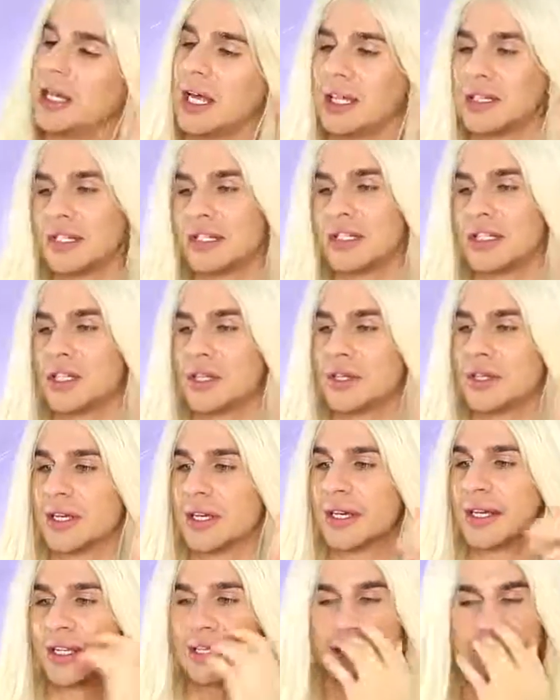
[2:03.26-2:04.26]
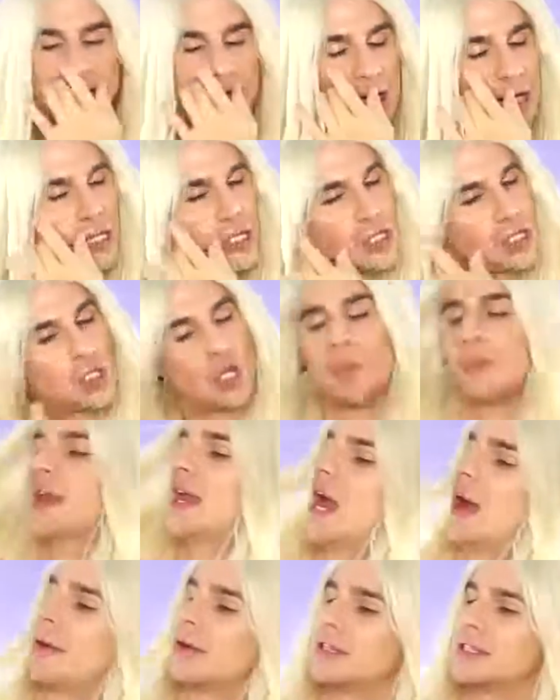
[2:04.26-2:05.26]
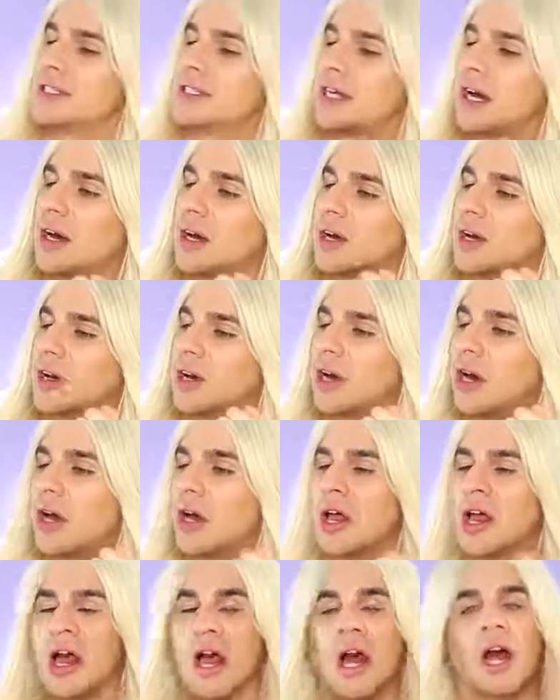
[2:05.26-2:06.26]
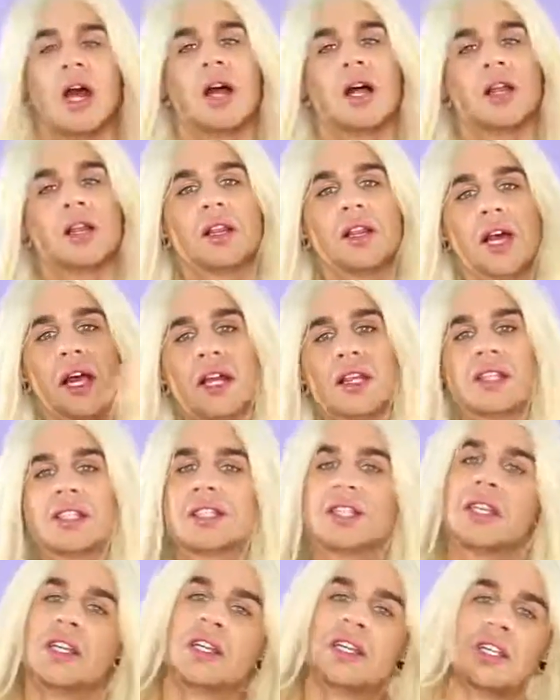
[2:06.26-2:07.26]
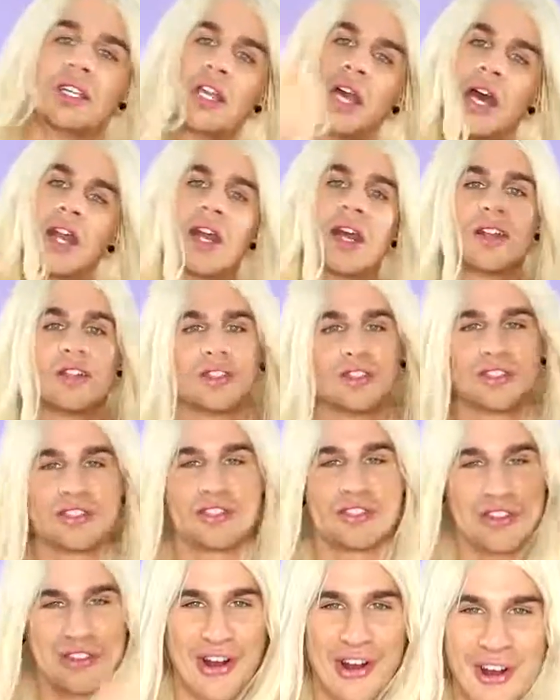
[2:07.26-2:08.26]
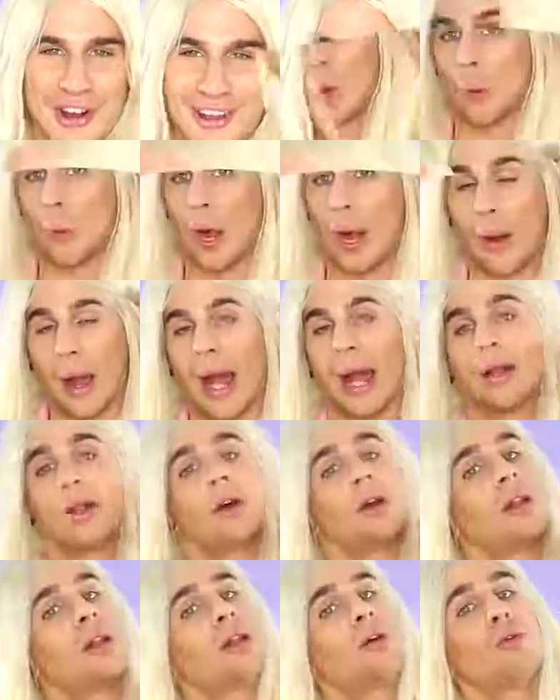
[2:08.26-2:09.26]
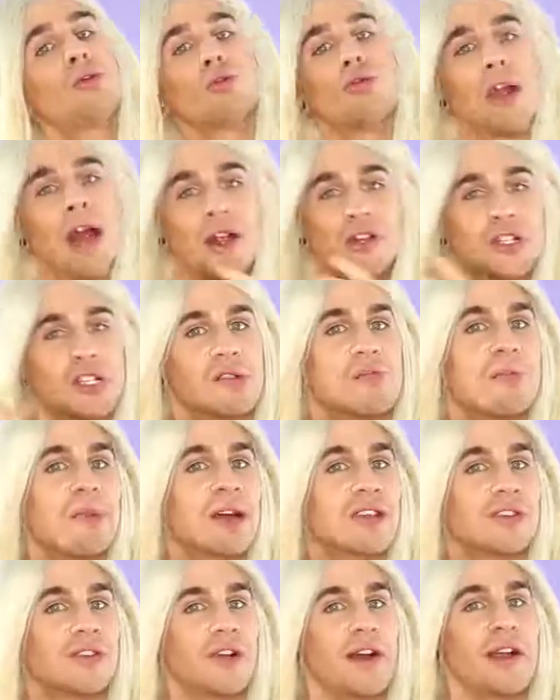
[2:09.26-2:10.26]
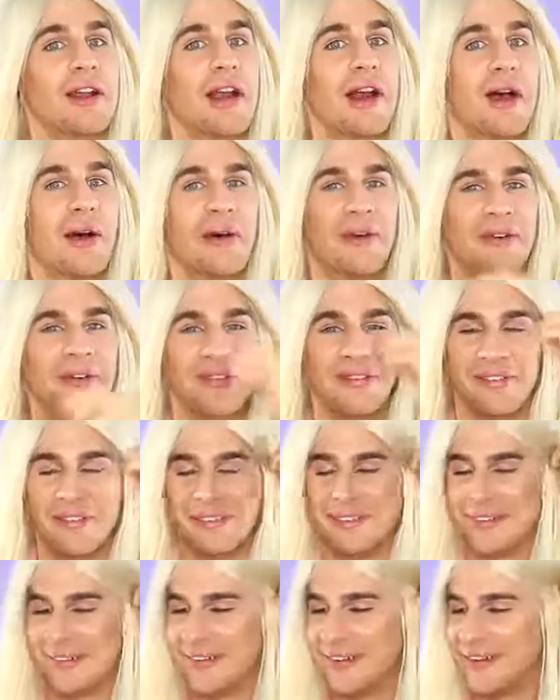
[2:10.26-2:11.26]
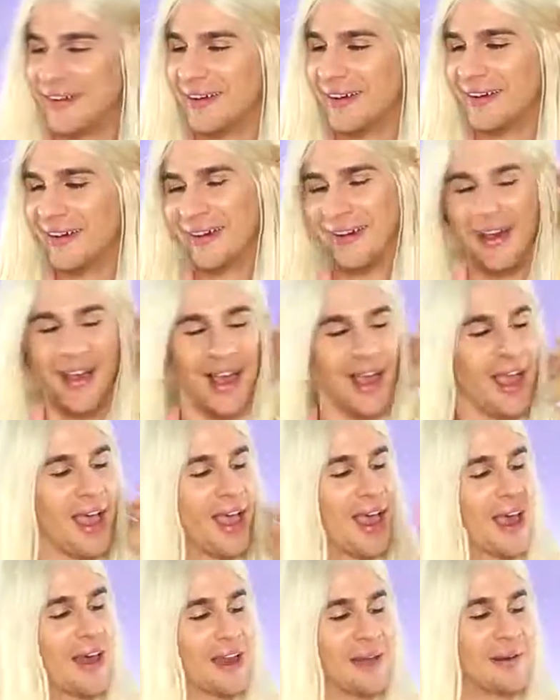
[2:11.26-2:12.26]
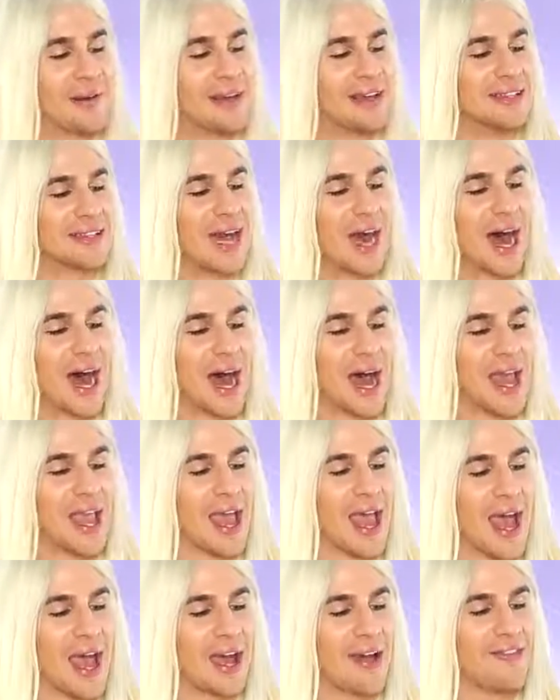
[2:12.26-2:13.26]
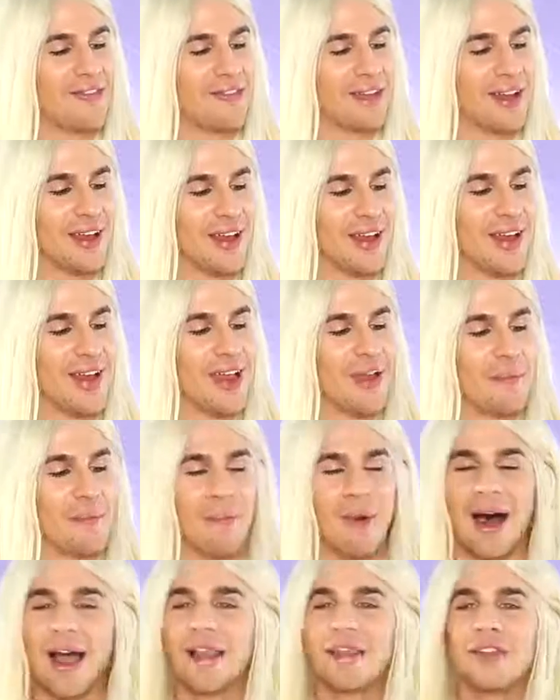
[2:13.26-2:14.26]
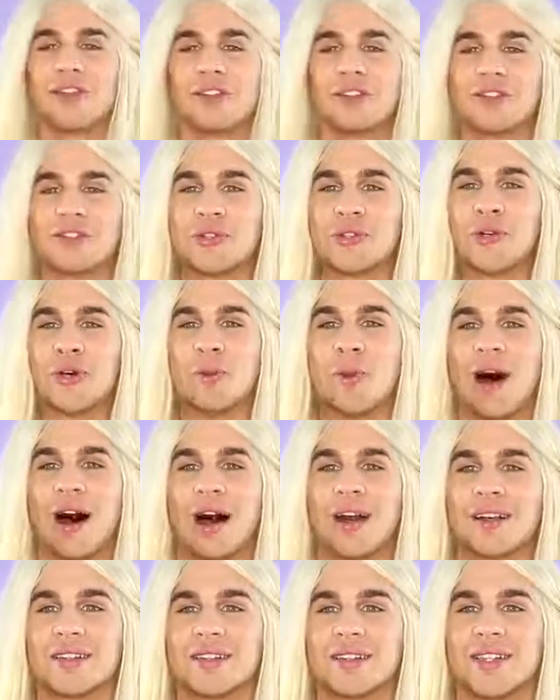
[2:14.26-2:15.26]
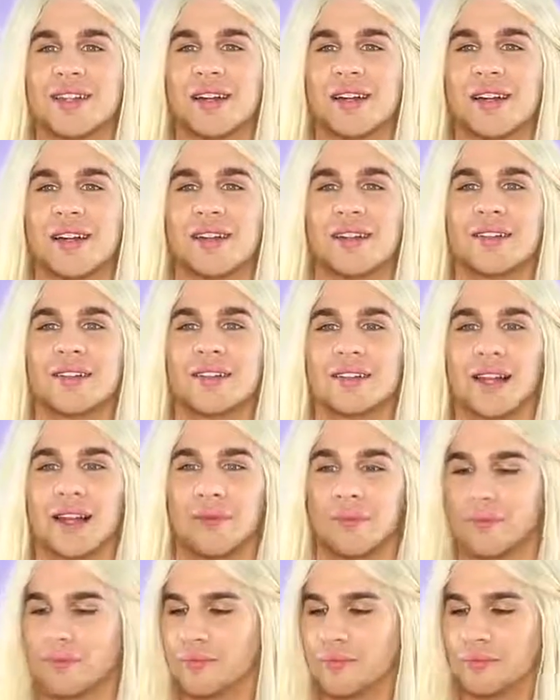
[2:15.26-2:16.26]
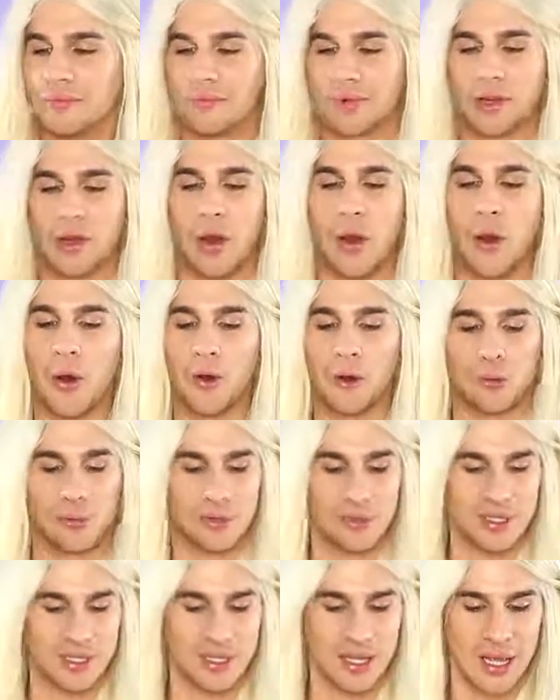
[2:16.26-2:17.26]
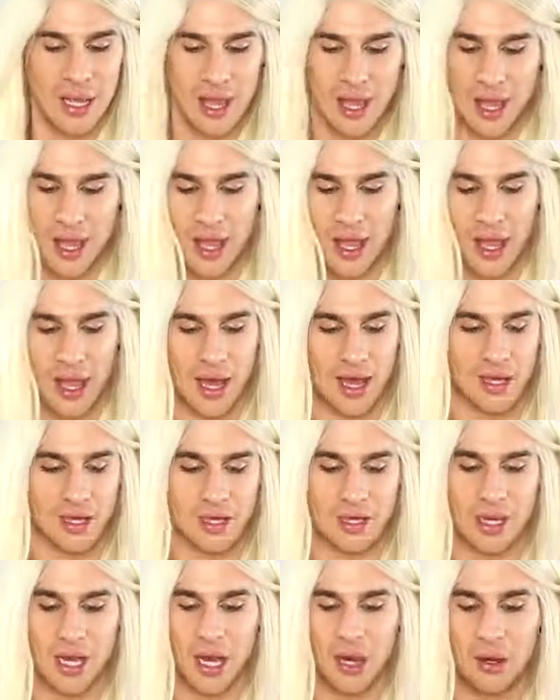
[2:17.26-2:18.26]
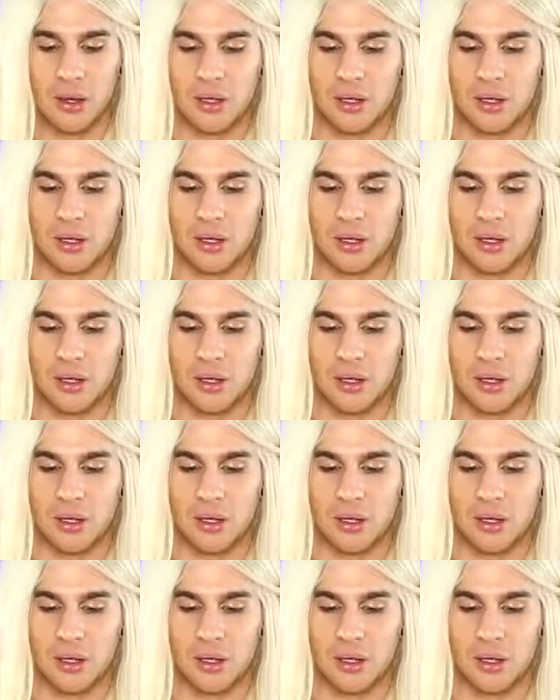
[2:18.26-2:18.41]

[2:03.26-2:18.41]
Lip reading: let's do this. Show me how it's done, girl. Let's get it started. I look like a ratchet mess right now. Anyways, I have my little toolbox here, some combs, and